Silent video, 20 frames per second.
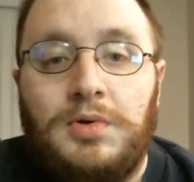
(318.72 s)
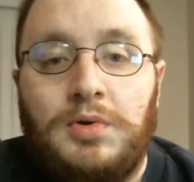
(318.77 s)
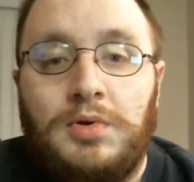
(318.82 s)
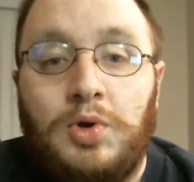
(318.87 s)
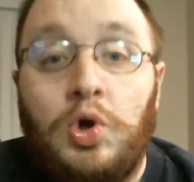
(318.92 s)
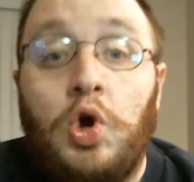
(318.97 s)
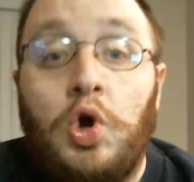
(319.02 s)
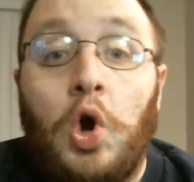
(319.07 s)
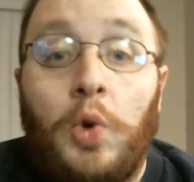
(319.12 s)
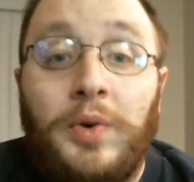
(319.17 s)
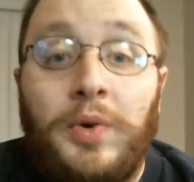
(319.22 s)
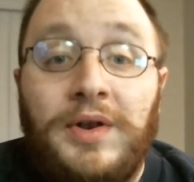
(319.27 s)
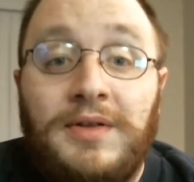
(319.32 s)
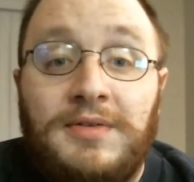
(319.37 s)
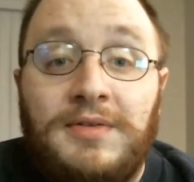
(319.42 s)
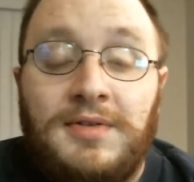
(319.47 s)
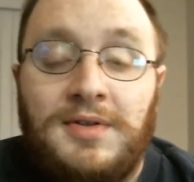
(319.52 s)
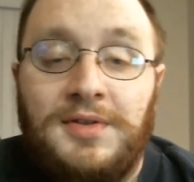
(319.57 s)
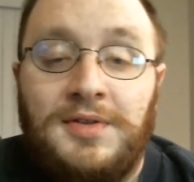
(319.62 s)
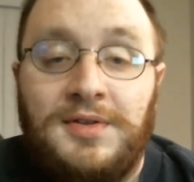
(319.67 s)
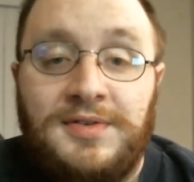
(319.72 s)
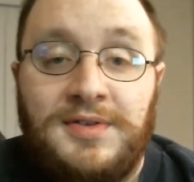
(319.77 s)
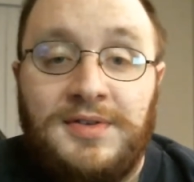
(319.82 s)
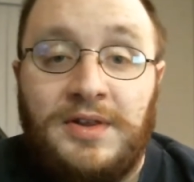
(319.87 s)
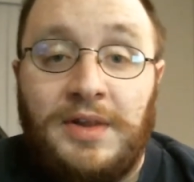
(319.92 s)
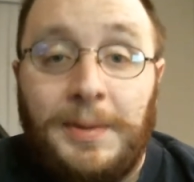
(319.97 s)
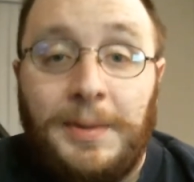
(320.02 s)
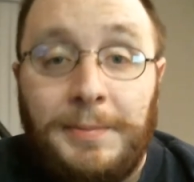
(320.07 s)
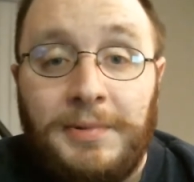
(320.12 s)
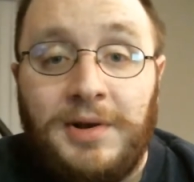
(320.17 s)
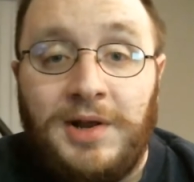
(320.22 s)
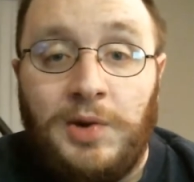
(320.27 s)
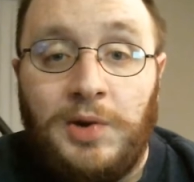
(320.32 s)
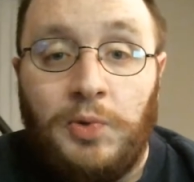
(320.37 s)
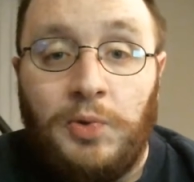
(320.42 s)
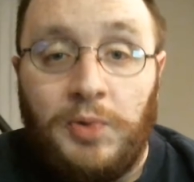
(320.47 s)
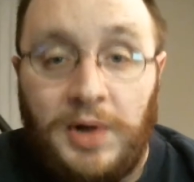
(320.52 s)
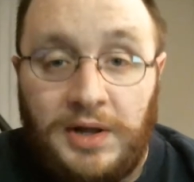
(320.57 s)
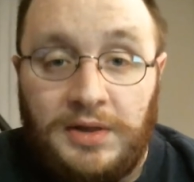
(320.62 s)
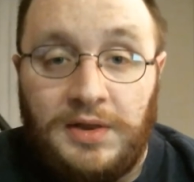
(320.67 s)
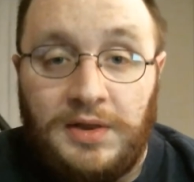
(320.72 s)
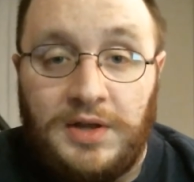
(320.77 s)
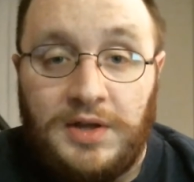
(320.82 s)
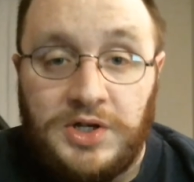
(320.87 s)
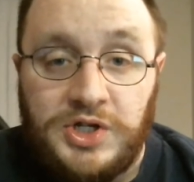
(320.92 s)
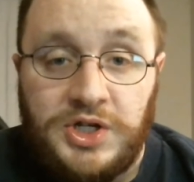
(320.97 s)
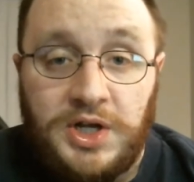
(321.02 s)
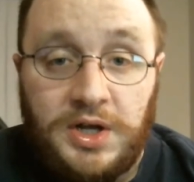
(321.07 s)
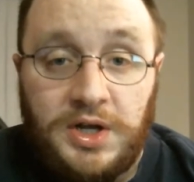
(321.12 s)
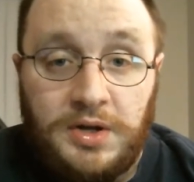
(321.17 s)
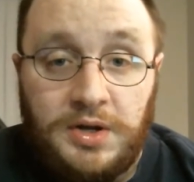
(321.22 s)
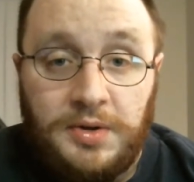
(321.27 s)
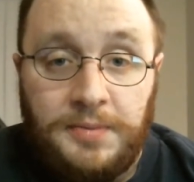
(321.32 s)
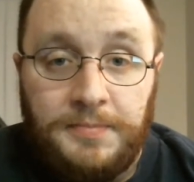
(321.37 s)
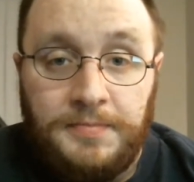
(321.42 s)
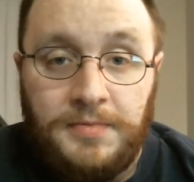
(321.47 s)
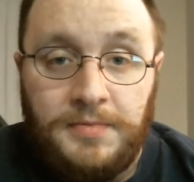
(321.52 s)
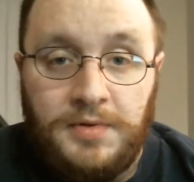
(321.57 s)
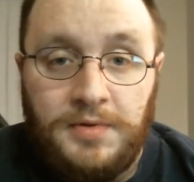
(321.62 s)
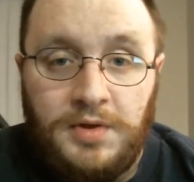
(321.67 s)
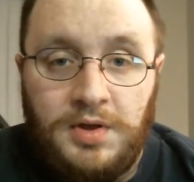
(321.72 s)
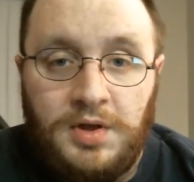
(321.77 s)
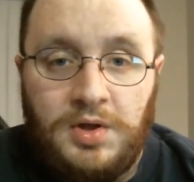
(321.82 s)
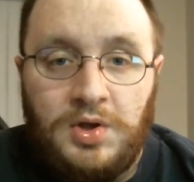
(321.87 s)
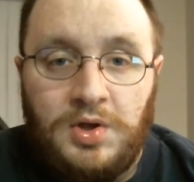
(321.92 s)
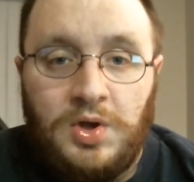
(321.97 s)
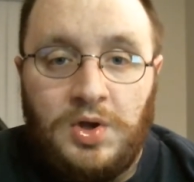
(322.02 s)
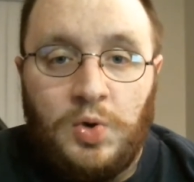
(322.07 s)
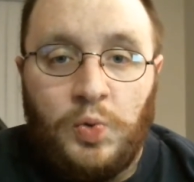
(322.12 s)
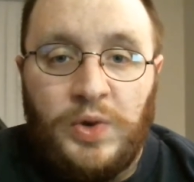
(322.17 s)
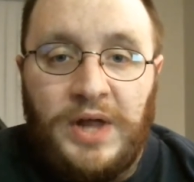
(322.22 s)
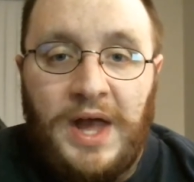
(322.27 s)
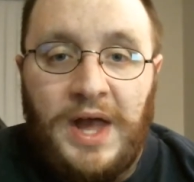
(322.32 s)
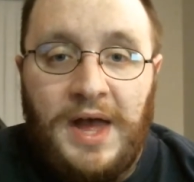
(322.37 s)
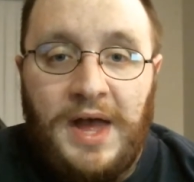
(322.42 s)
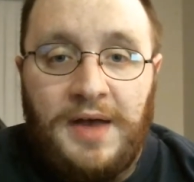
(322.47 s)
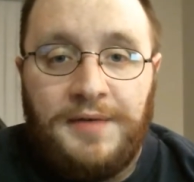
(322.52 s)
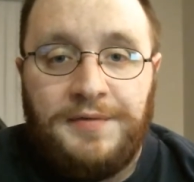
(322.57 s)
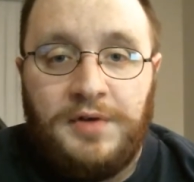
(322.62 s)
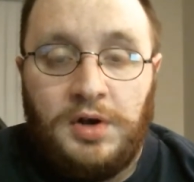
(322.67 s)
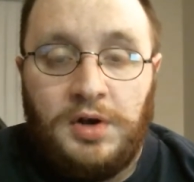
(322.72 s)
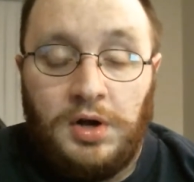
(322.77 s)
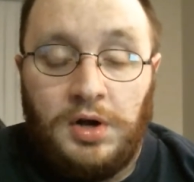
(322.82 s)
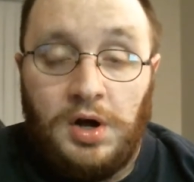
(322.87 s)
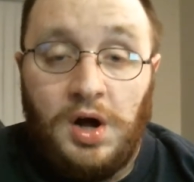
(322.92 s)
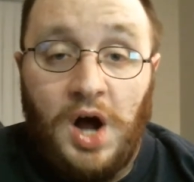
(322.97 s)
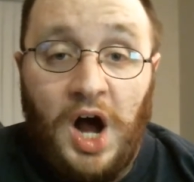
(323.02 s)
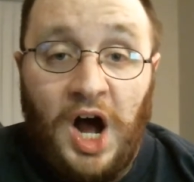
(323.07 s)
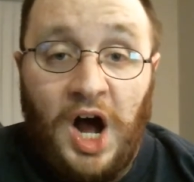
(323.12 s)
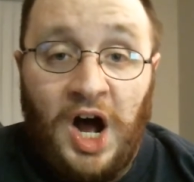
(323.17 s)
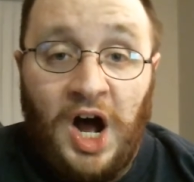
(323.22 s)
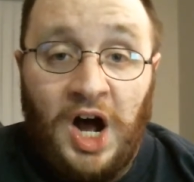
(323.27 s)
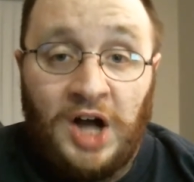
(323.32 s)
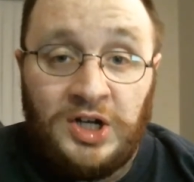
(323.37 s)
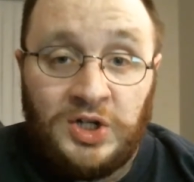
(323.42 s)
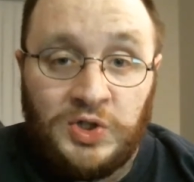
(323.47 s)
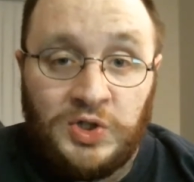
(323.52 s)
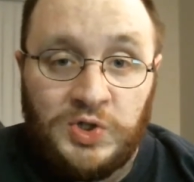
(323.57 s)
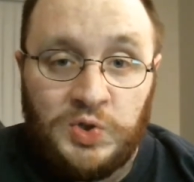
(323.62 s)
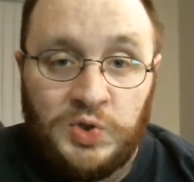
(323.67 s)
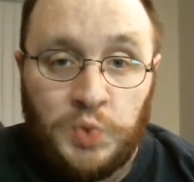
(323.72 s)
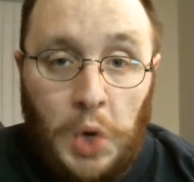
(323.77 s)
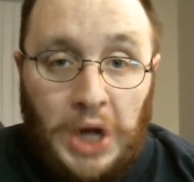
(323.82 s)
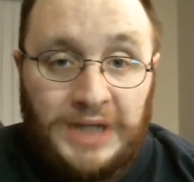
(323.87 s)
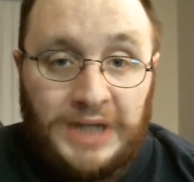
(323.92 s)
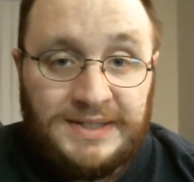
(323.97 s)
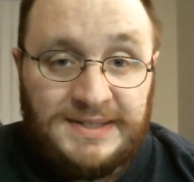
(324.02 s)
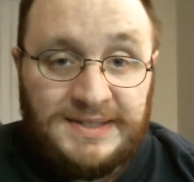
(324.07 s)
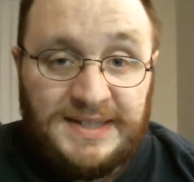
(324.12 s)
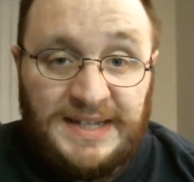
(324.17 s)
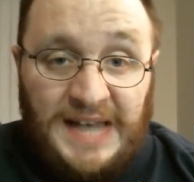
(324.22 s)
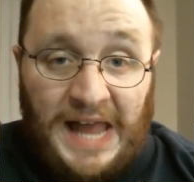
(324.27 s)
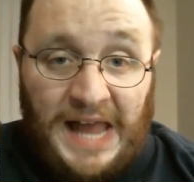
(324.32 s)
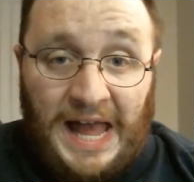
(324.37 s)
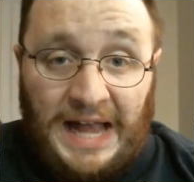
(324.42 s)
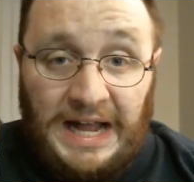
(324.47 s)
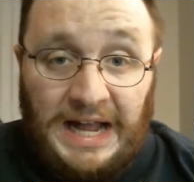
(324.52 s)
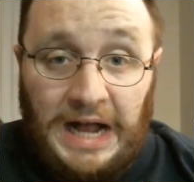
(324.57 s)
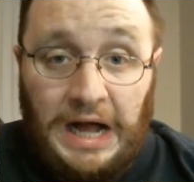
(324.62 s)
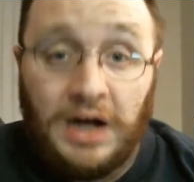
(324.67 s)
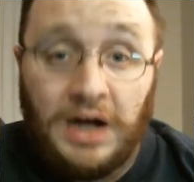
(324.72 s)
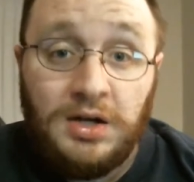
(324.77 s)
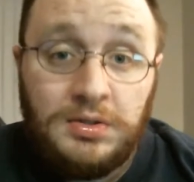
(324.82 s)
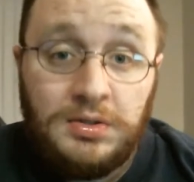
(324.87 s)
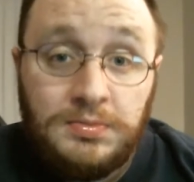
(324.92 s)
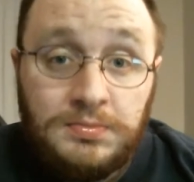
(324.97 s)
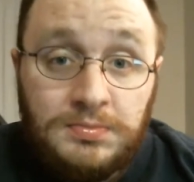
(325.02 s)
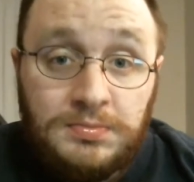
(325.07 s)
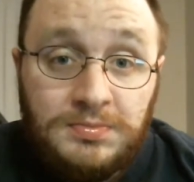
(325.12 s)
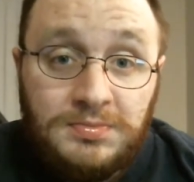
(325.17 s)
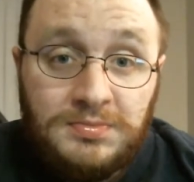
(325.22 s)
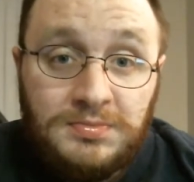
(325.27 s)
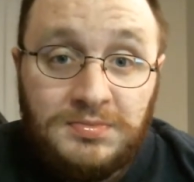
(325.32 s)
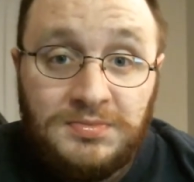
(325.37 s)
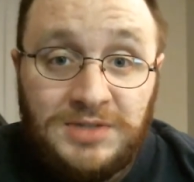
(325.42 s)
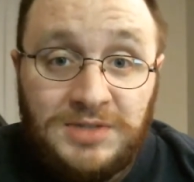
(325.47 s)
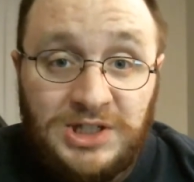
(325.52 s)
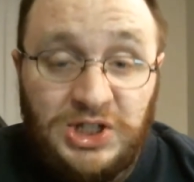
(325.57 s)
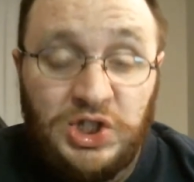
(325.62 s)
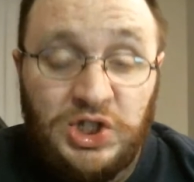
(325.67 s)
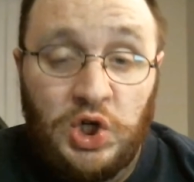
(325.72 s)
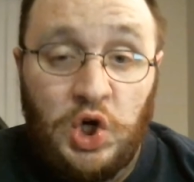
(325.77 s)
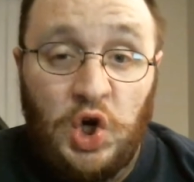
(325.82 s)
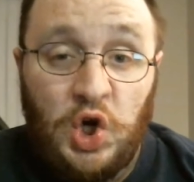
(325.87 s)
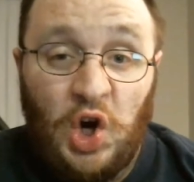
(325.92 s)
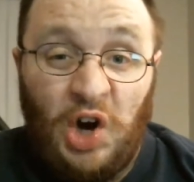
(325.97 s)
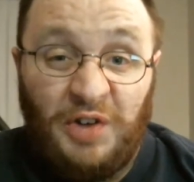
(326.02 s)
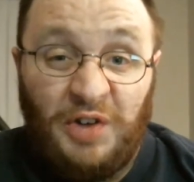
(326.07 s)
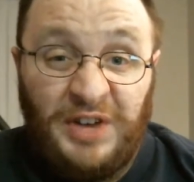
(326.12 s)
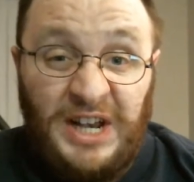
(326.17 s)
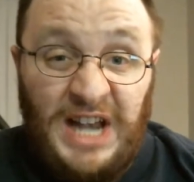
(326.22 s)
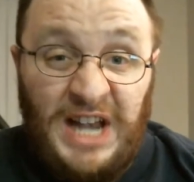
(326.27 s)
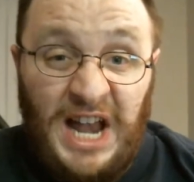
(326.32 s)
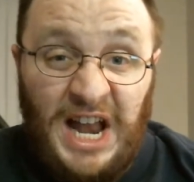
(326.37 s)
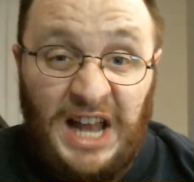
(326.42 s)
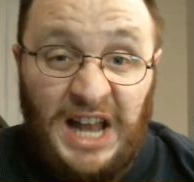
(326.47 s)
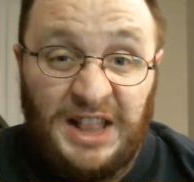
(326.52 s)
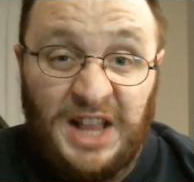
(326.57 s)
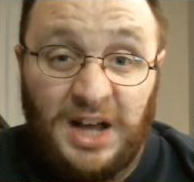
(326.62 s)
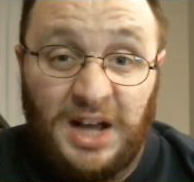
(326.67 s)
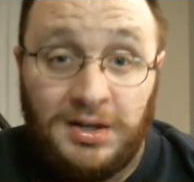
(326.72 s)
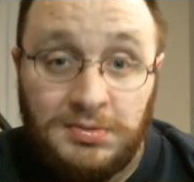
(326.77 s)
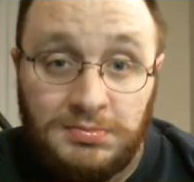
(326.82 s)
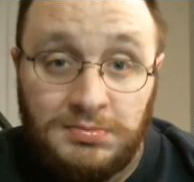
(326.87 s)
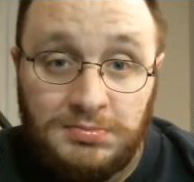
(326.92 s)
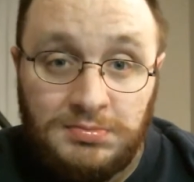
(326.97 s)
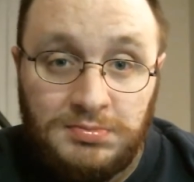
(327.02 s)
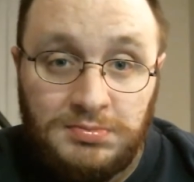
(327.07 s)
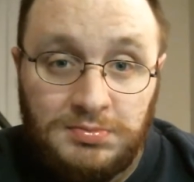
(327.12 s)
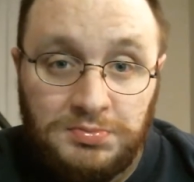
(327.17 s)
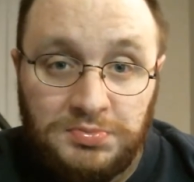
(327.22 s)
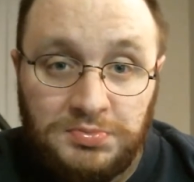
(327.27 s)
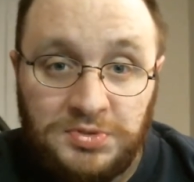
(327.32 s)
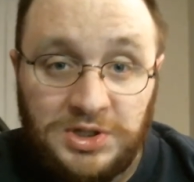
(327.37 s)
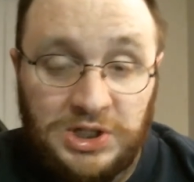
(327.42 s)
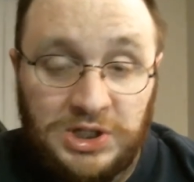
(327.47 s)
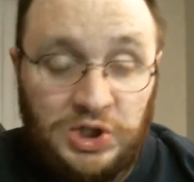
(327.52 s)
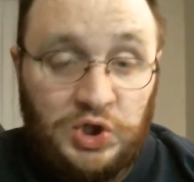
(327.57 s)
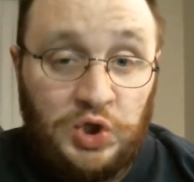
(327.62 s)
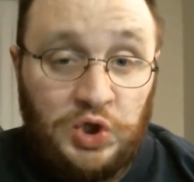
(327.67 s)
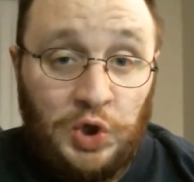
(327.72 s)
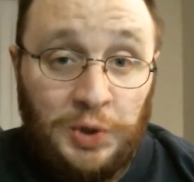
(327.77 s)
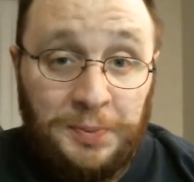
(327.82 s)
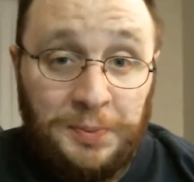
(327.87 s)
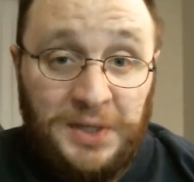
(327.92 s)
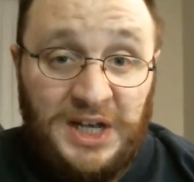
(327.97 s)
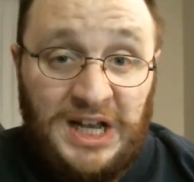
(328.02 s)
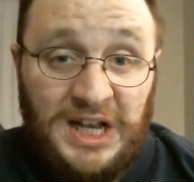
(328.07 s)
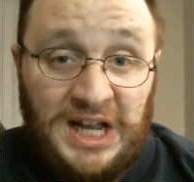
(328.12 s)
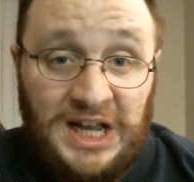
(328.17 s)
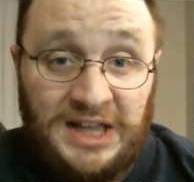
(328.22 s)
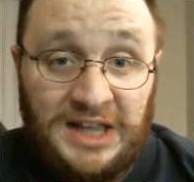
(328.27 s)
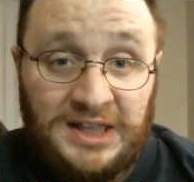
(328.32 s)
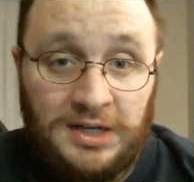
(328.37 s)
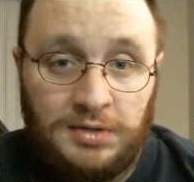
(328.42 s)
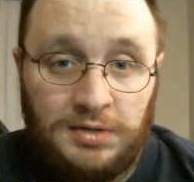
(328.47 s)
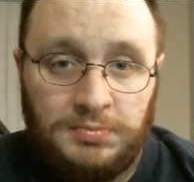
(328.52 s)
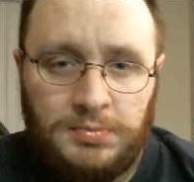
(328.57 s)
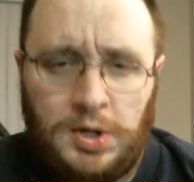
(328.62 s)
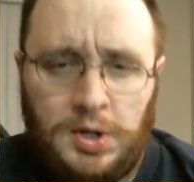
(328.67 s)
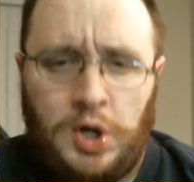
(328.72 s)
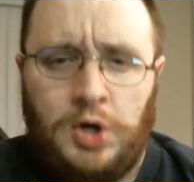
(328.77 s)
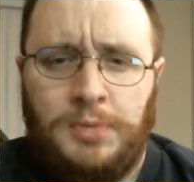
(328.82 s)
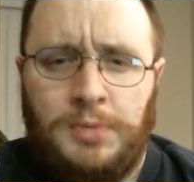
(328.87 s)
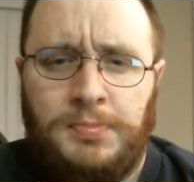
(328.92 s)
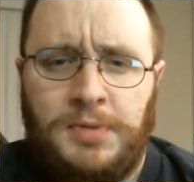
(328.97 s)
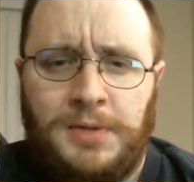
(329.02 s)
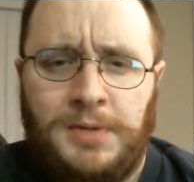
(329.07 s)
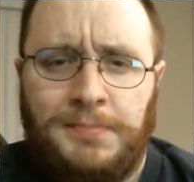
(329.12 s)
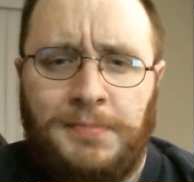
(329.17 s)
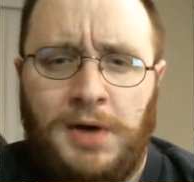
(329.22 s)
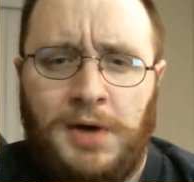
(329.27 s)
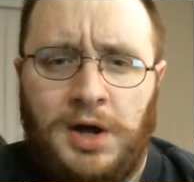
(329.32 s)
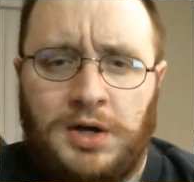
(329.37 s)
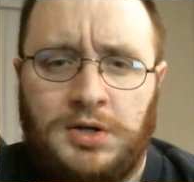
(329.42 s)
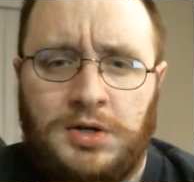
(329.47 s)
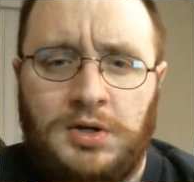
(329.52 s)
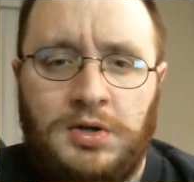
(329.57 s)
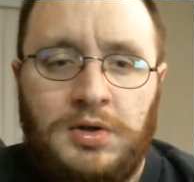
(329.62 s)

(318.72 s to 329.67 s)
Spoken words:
Going into the celebrity ring this year, we have Arnold Schwarzenegger, the Governator, the Terminator. I'll be back.